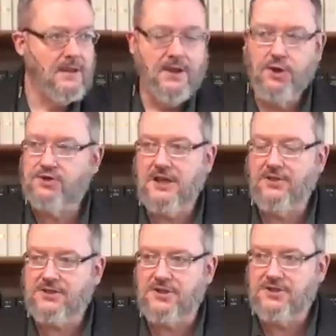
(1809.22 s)
You see,
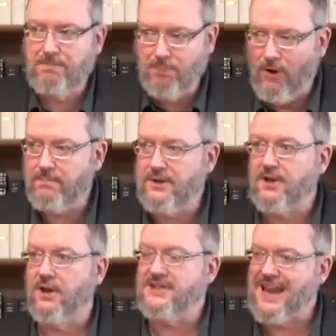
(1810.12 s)
this is important
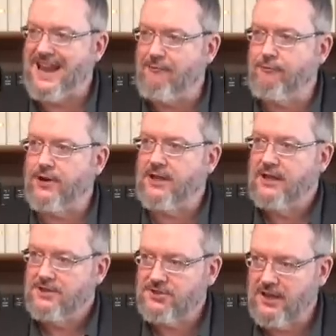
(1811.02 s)
because every
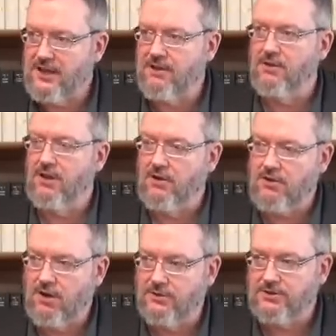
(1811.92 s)
single
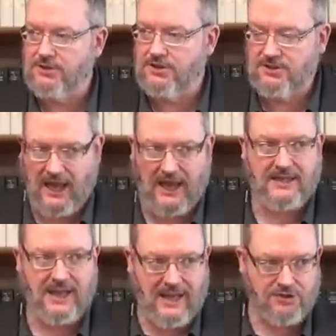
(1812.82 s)
occult
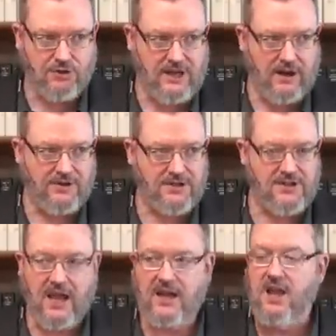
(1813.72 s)
society, esoteric
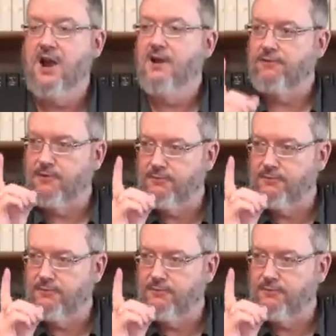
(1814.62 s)
society, from